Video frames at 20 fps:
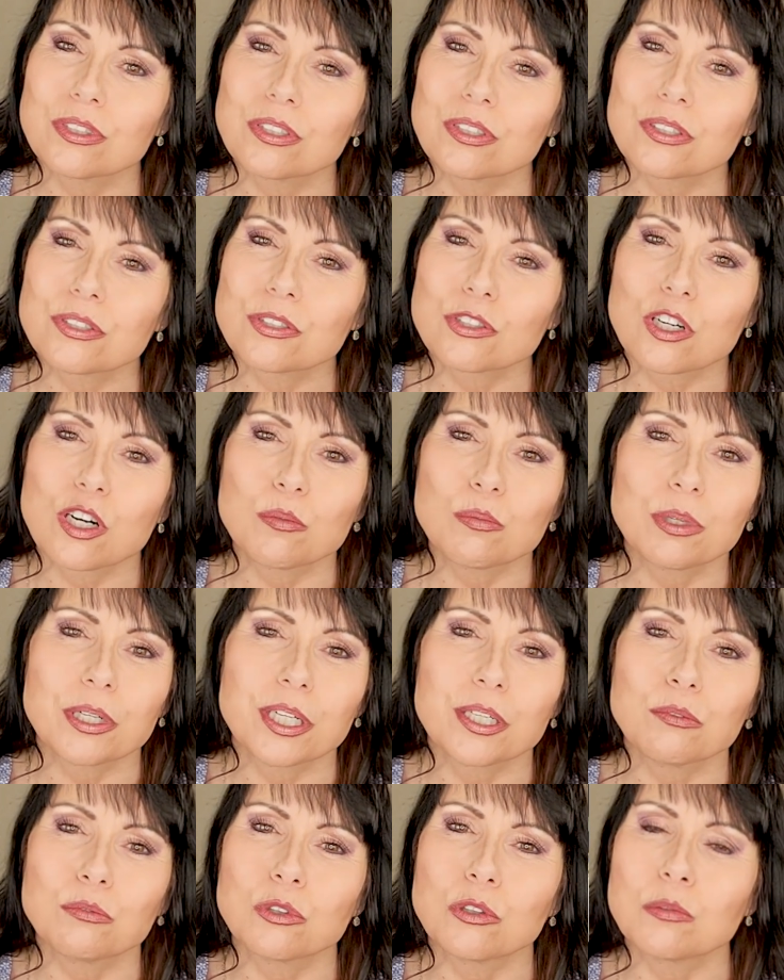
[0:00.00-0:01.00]

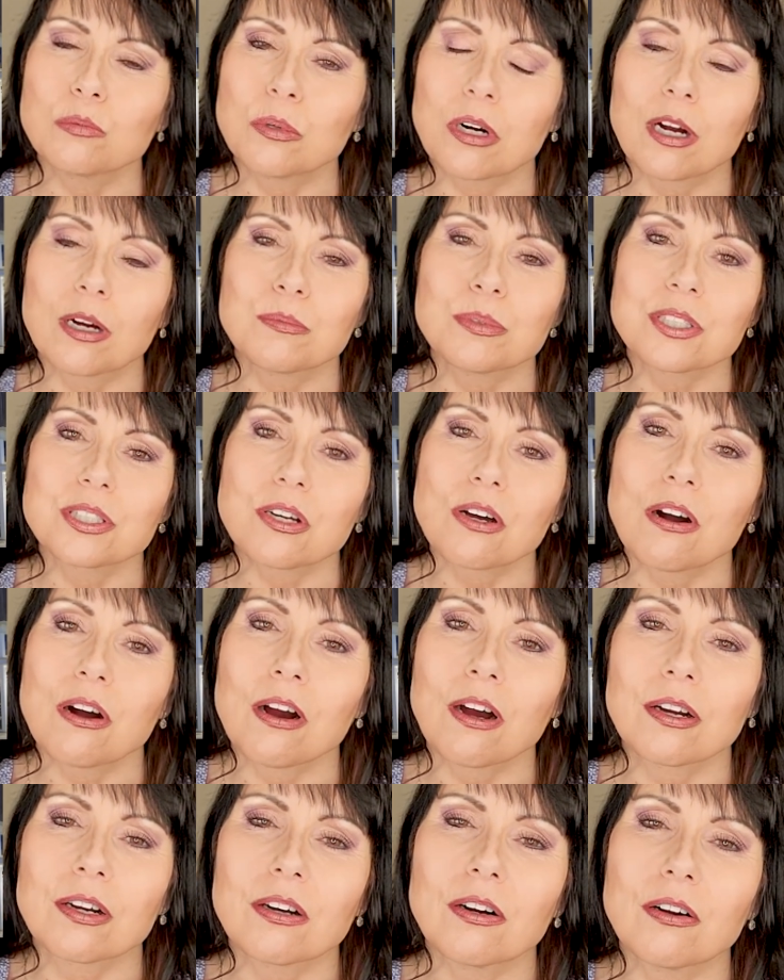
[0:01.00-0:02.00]
strawberry rhubarb
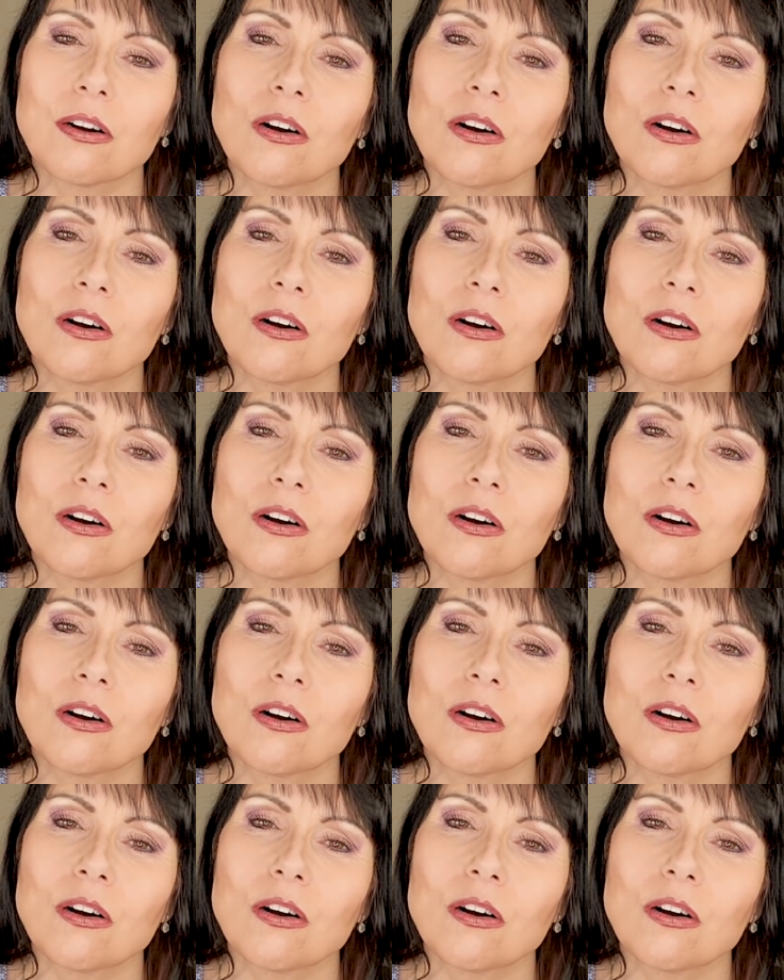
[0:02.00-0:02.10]
tart.